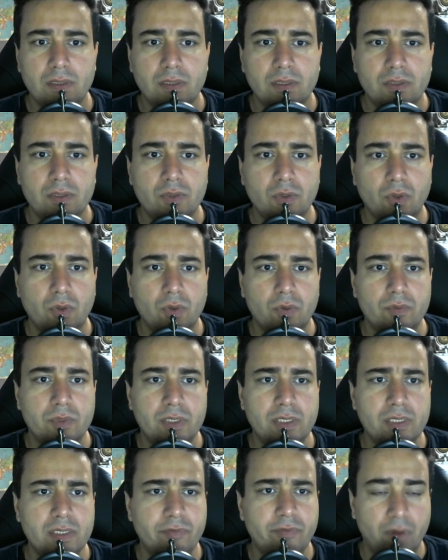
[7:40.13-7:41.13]
so
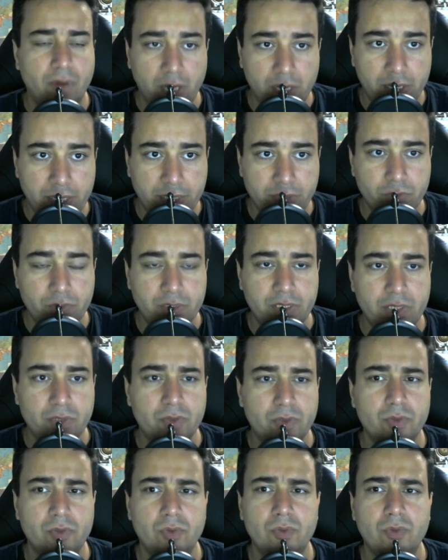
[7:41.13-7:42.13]
this is the file that you need
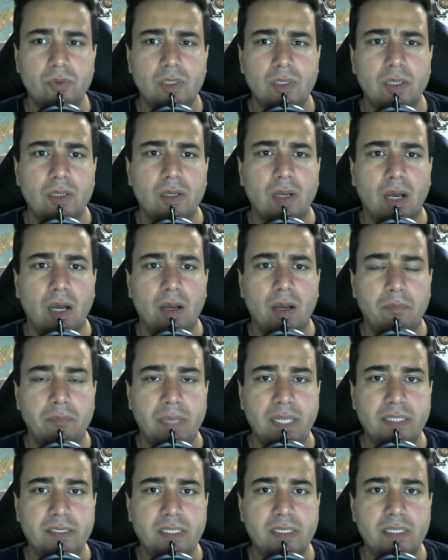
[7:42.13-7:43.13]
to
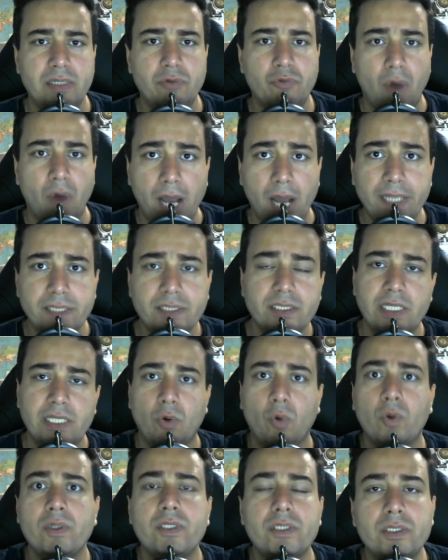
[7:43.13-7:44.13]
basically write in
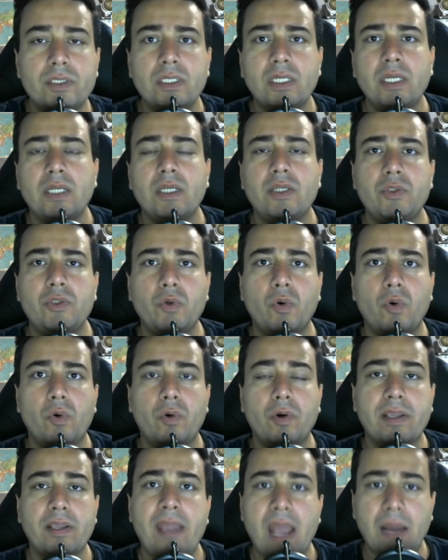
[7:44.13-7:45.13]
order
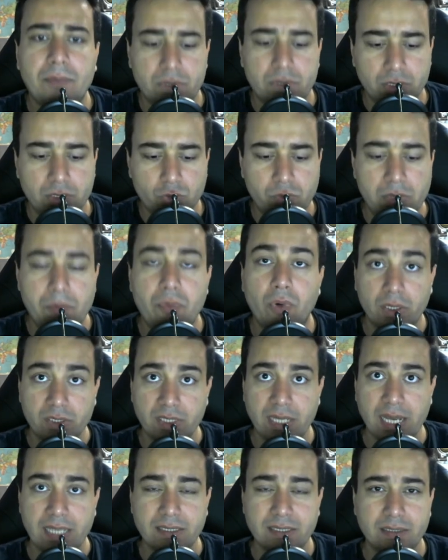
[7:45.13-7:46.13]
your camera to be
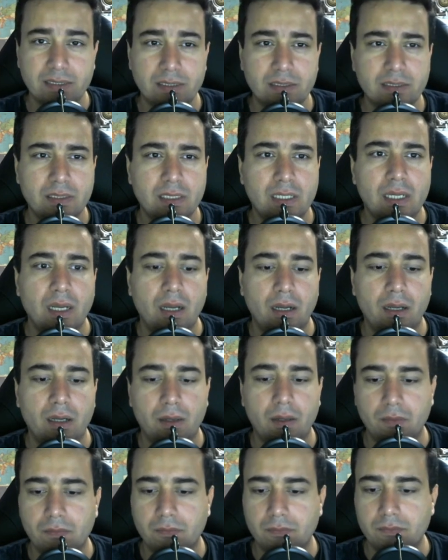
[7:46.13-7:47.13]
broadcasted
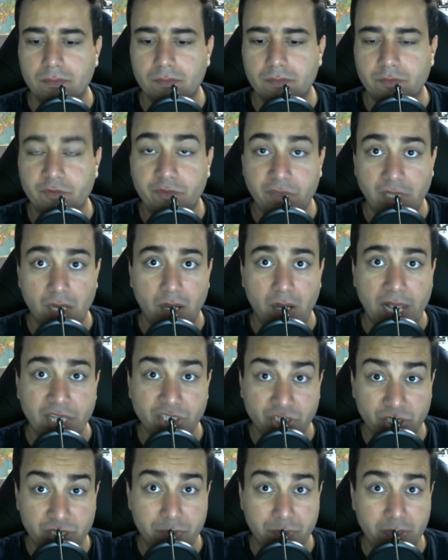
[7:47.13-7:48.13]
via
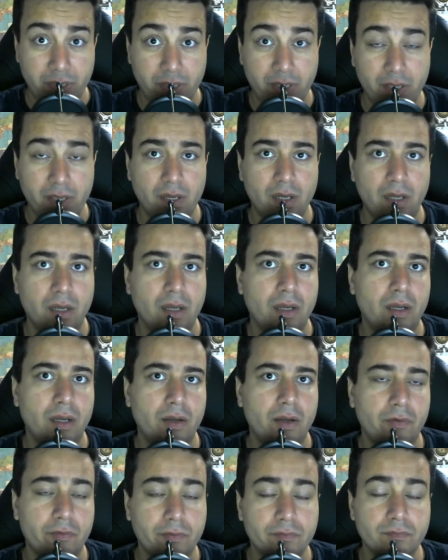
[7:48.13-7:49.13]
HTTP
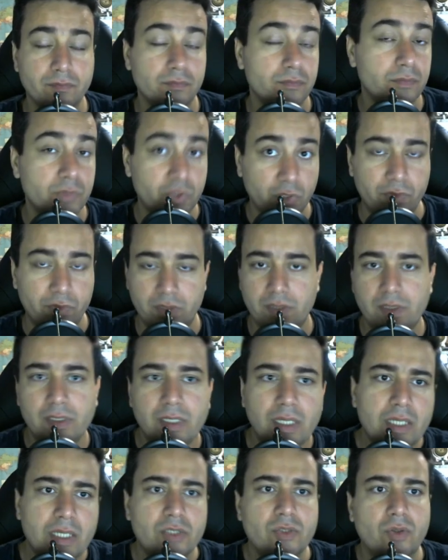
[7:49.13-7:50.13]
server.
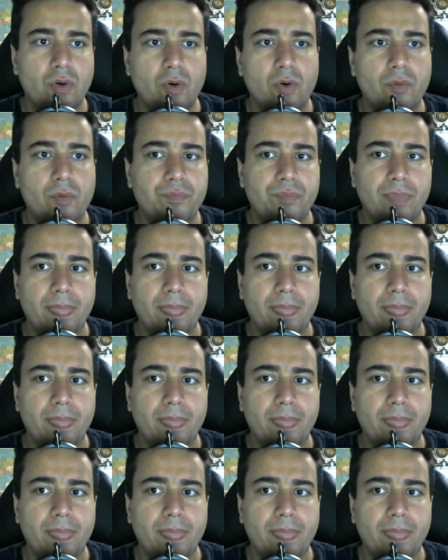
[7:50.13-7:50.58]
So